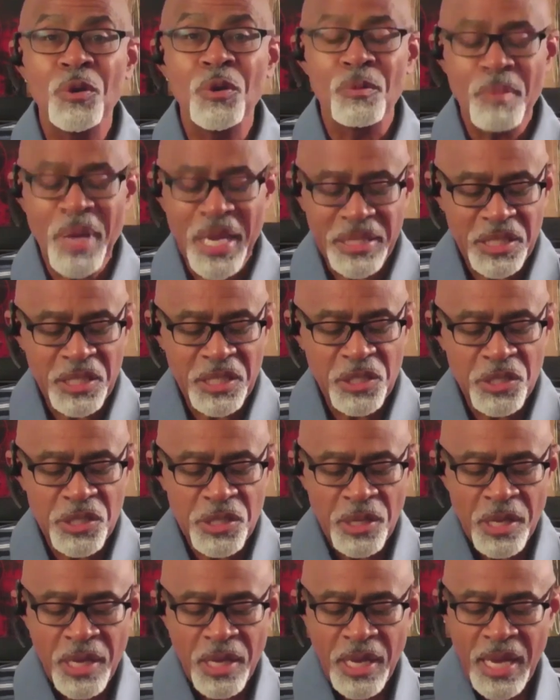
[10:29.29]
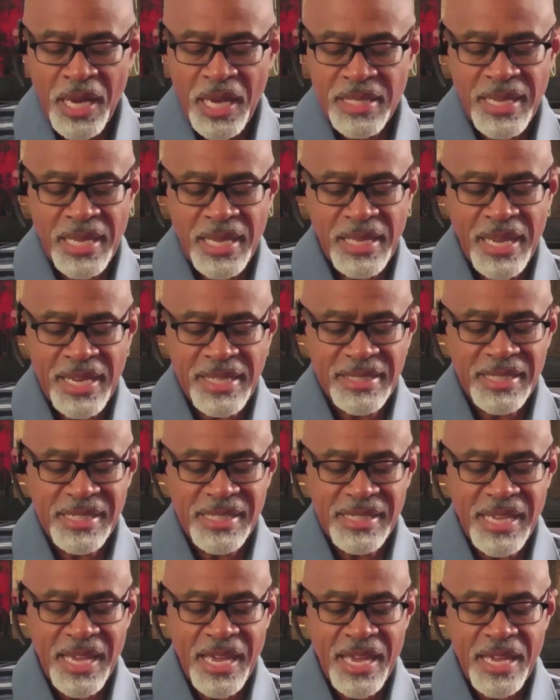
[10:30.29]
message, as I like to
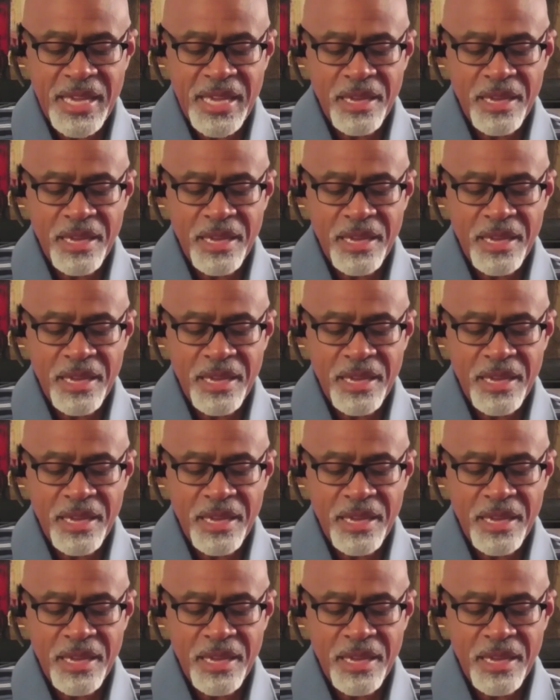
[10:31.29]
say.